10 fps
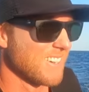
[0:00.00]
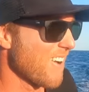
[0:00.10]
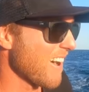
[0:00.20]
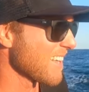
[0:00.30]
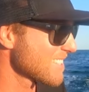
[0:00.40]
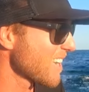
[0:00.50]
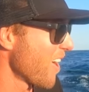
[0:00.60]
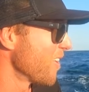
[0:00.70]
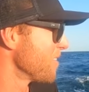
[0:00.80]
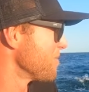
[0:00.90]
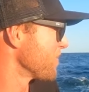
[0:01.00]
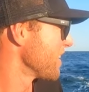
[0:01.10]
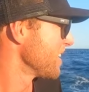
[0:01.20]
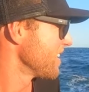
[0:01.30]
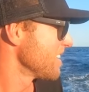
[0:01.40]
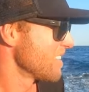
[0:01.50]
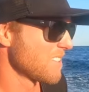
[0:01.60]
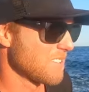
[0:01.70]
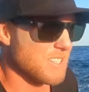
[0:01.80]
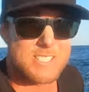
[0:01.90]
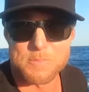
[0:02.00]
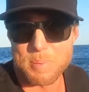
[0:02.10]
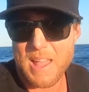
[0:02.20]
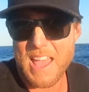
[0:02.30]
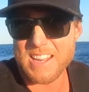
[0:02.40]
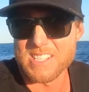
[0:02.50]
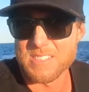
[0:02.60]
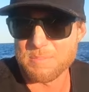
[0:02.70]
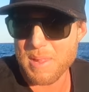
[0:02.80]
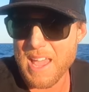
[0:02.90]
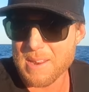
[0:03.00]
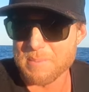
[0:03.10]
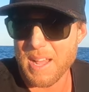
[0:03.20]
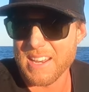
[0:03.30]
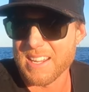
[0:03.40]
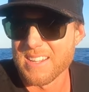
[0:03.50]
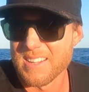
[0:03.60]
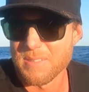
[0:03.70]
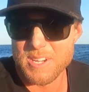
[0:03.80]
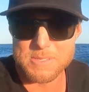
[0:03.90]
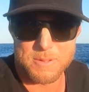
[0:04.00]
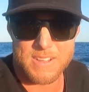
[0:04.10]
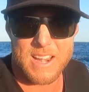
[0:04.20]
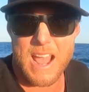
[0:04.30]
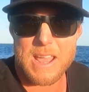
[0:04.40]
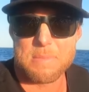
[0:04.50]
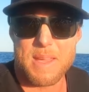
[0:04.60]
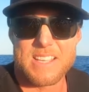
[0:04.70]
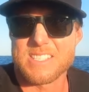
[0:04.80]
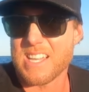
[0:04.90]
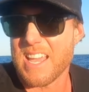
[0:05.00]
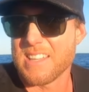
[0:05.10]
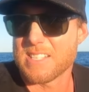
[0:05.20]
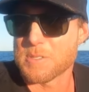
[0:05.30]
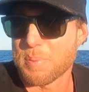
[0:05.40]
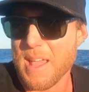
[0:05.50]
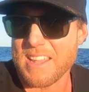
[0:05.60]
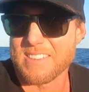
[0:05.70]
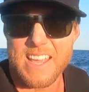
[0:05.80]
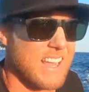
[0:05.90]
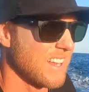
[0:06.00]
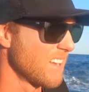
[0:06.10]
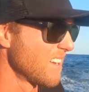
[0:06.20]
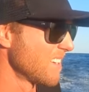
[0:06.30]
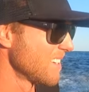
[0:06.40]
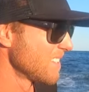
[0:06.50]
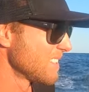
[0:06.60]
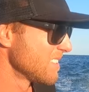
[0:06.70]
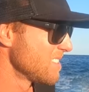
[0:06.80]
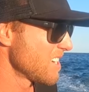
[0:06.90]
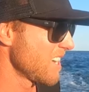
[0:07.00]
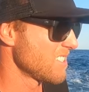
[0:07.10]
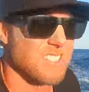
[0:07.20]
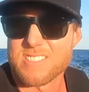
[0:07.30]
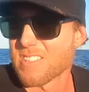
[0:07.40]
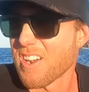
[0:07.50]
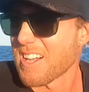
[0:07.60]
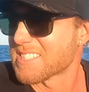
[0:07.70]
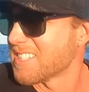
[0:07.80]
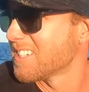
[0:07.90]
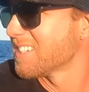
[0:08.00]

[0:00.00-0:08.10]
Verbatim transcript: All right, let's go. This is plan, plan bloody, what is it? We've done A, B, C. This is plan D. Jesus Christ.